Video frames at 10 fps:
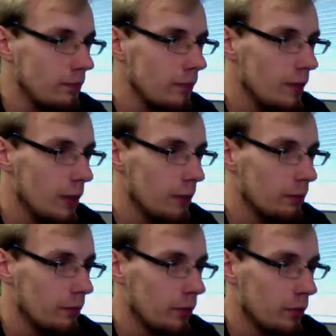No,
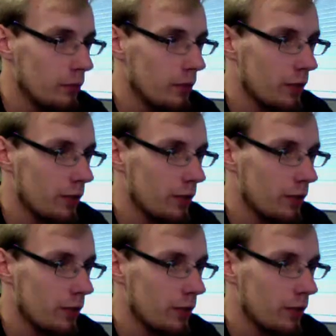should fix